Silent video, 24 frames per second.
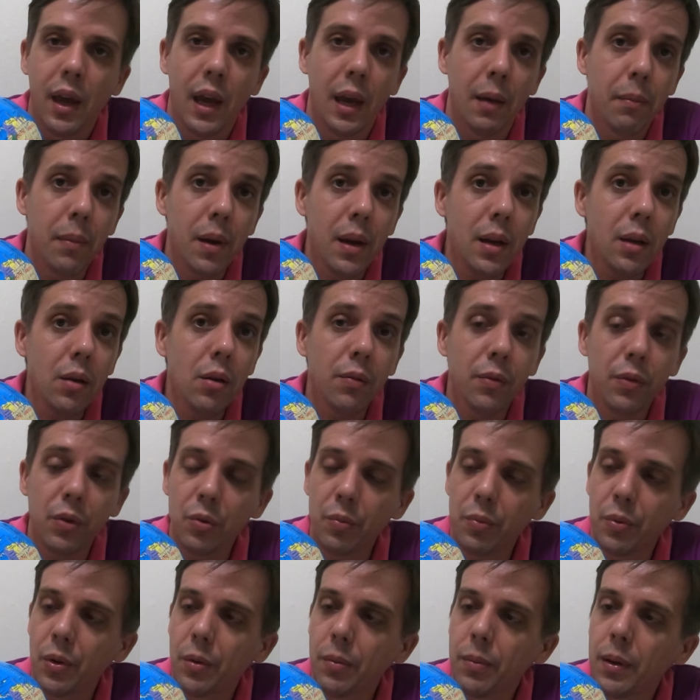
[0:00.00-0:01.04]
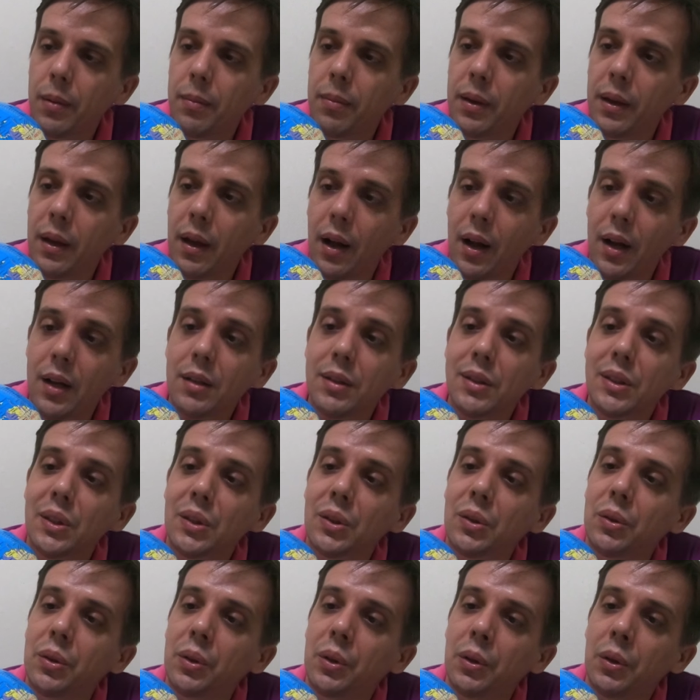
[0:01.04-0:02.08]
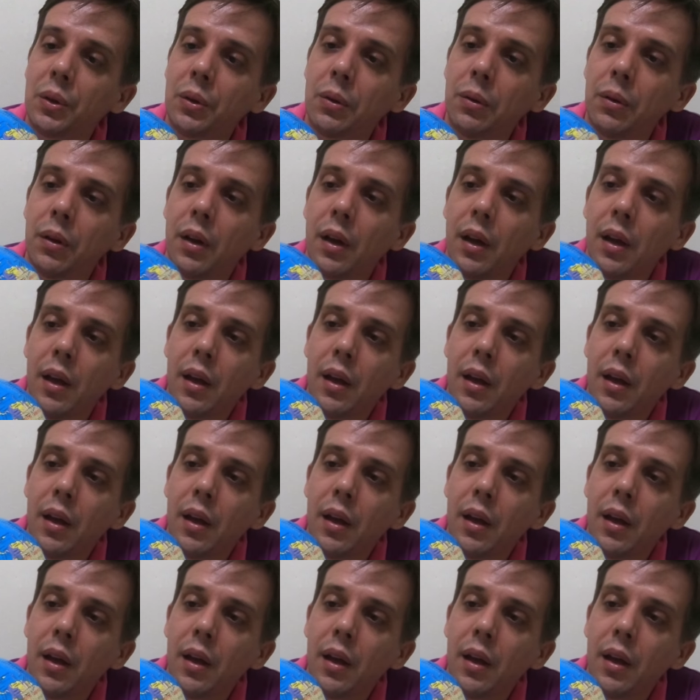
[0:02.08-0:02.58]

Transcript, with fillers: and many of you probably also know